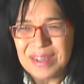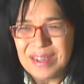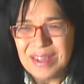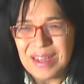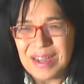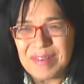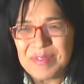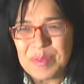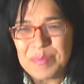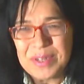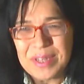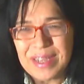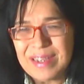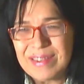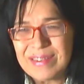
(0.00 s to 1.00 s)
of the
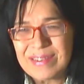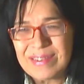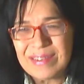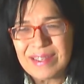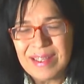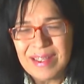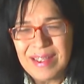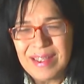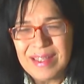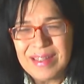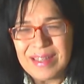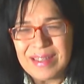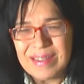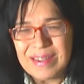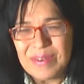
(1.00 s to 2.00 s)
place
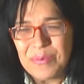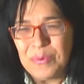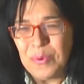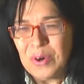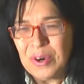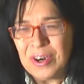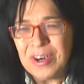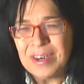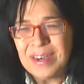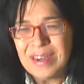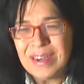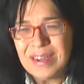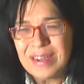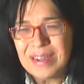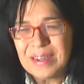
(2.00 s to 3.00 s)
that's at war.
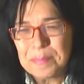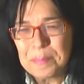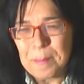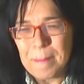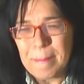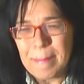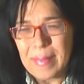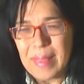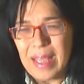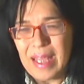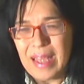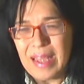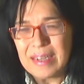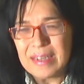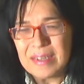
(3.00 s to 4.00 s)

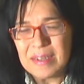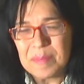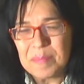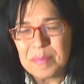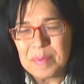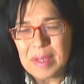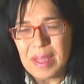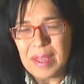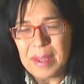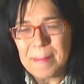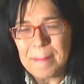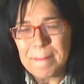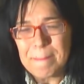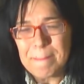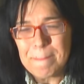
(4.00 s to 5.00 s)
And
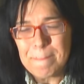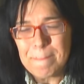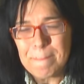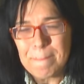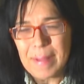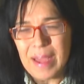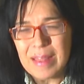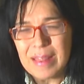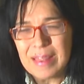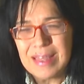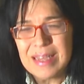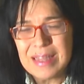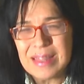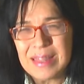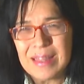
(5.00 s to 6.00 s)
I
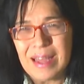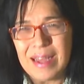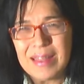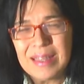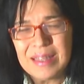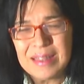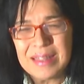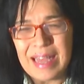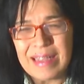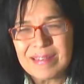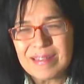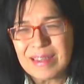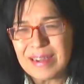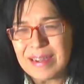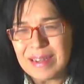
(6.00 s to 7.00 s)
think that's
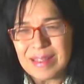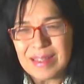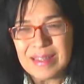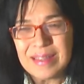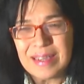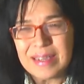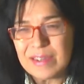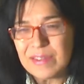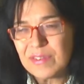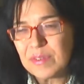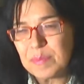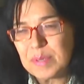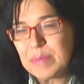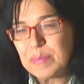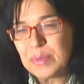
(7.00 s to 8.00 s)
the kind of thing that gets to
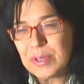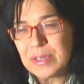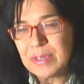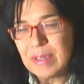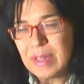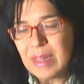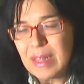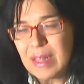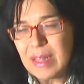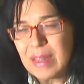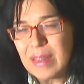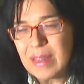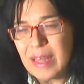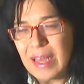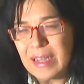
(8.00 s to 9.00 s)
people,
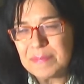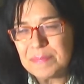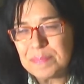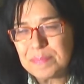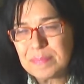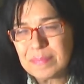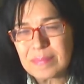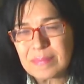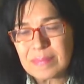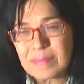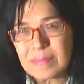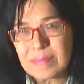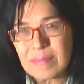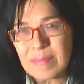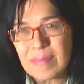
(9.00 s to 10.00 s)
that
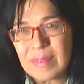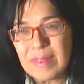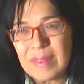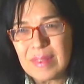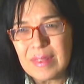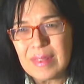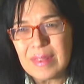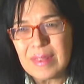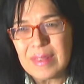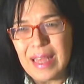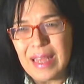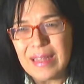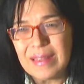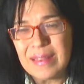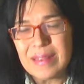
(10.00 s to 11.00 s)

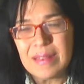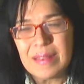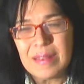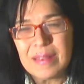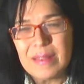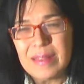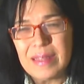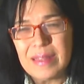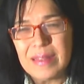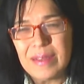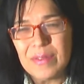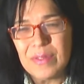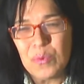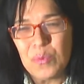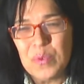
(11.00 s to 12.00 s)

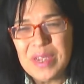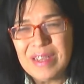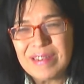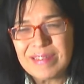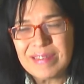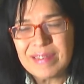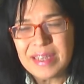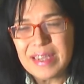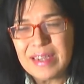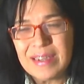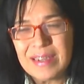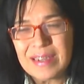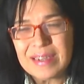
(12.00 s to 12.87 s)
the weakest link